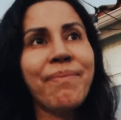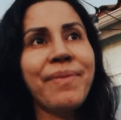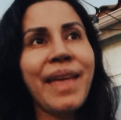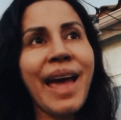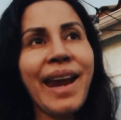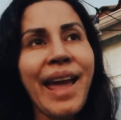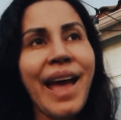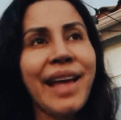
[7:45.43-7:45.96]

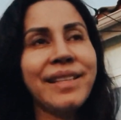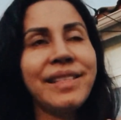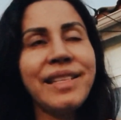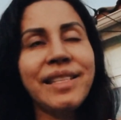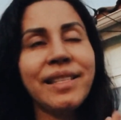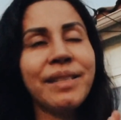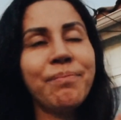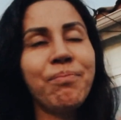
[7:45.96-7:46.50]
that has
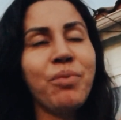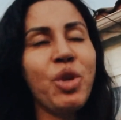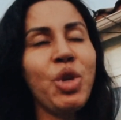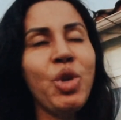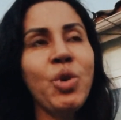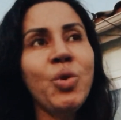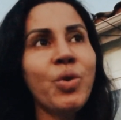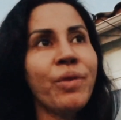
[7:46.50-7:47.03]
these
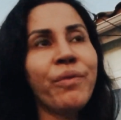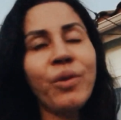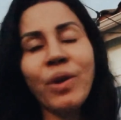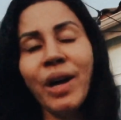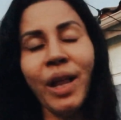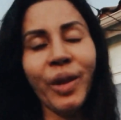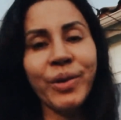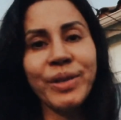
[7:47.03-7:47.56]
beautiful
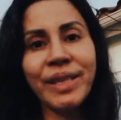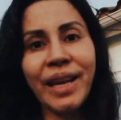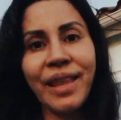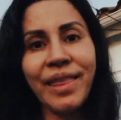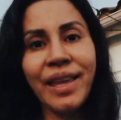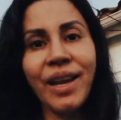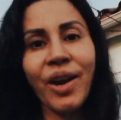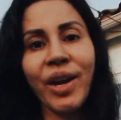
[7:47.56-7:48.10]
colors that I
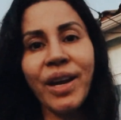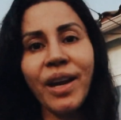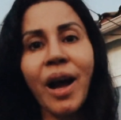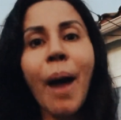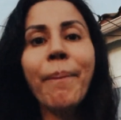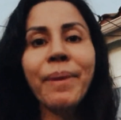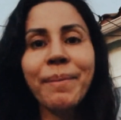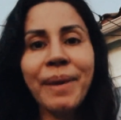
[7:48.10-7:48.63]
think are going to
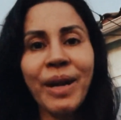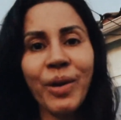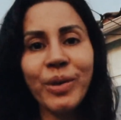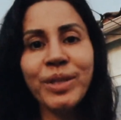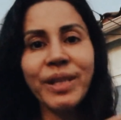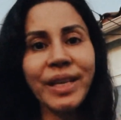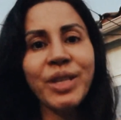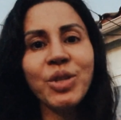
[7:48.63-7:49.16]
complement her
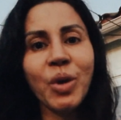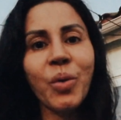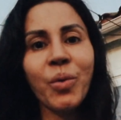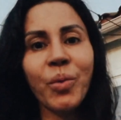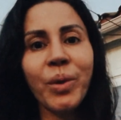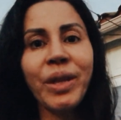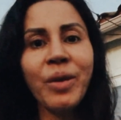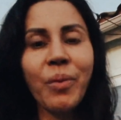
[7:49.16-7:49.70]
skin tone
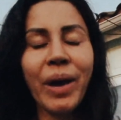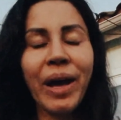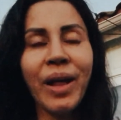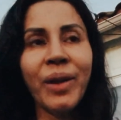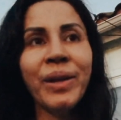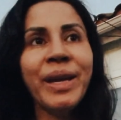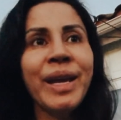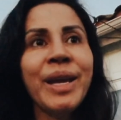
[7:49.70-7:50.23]
really
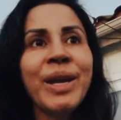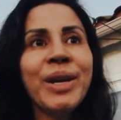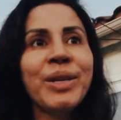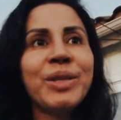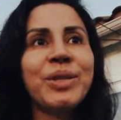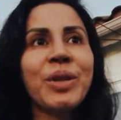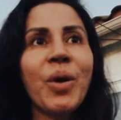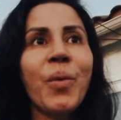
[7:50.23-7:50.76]
well.
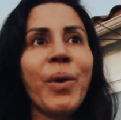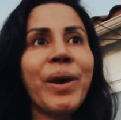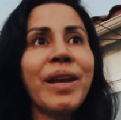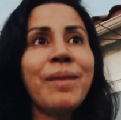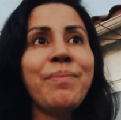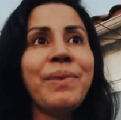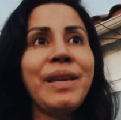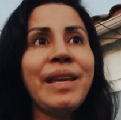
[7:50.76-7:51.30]
So we're going
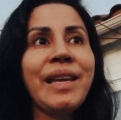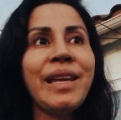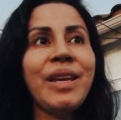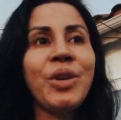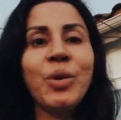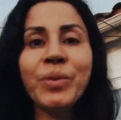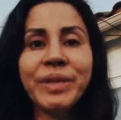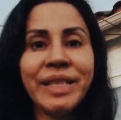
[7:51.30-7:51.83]
to be
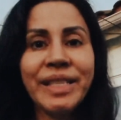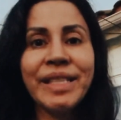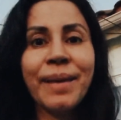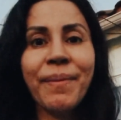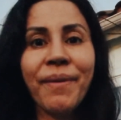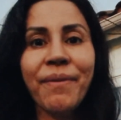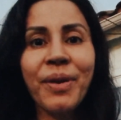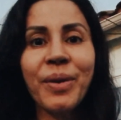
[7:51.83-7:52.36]
using
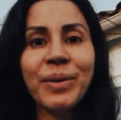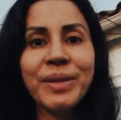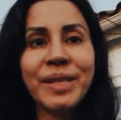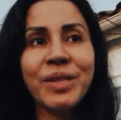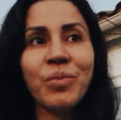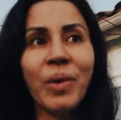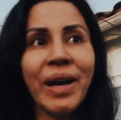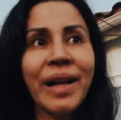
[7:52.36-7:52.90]
some of those
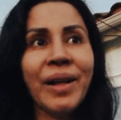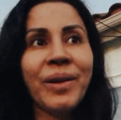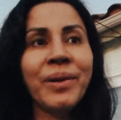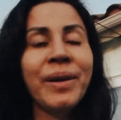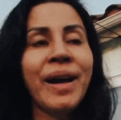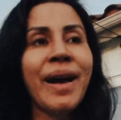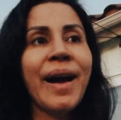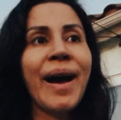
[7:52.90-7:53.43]
as well.
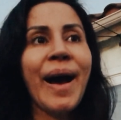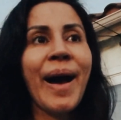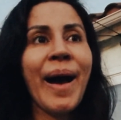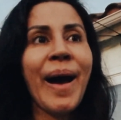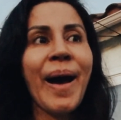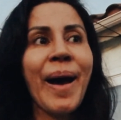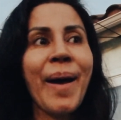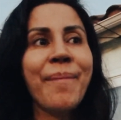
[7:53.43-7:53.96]

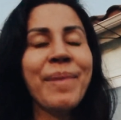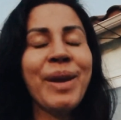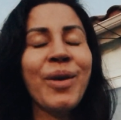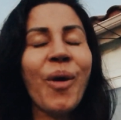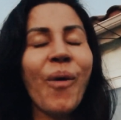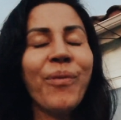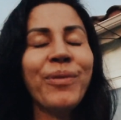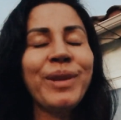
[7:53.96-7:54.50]
And
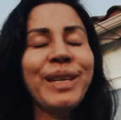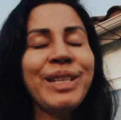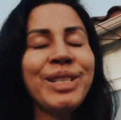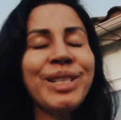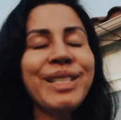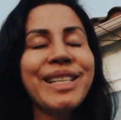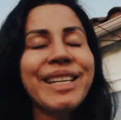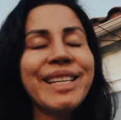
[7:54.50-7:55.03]
hopefully
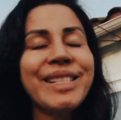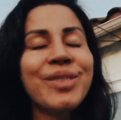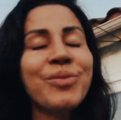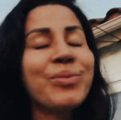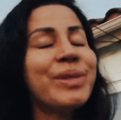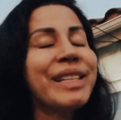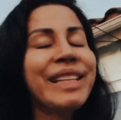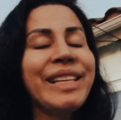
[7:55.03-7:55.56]
she does
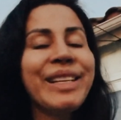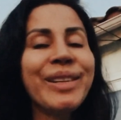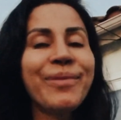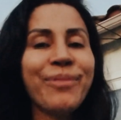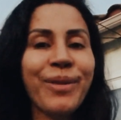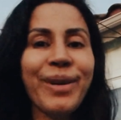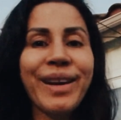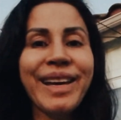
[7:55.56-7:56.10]
really good
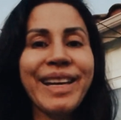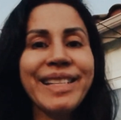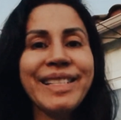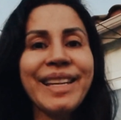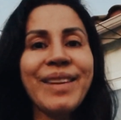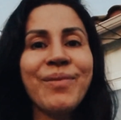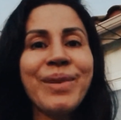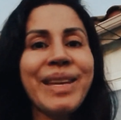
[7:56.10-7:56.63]
for us,
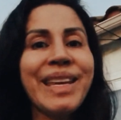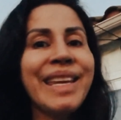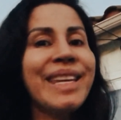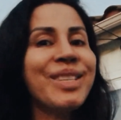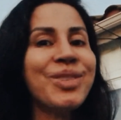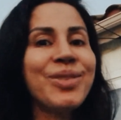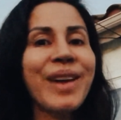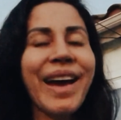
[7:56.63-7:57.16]
and we can
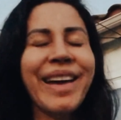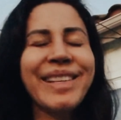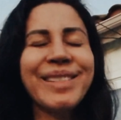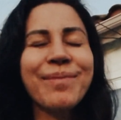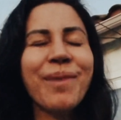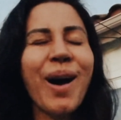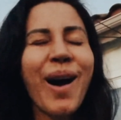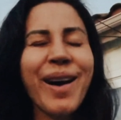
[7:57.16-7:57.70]
get you guys
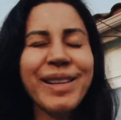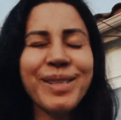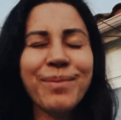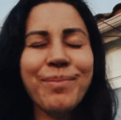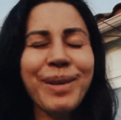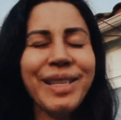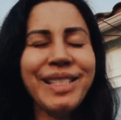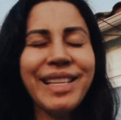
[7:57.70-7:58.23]
some awesome
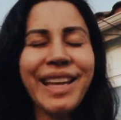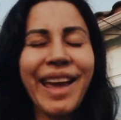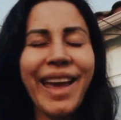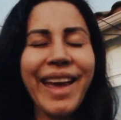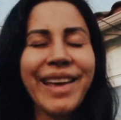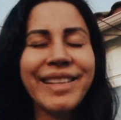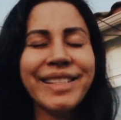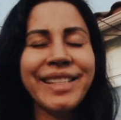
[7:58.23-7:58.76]

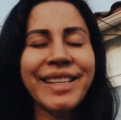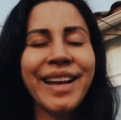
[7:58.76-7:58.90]
BTS.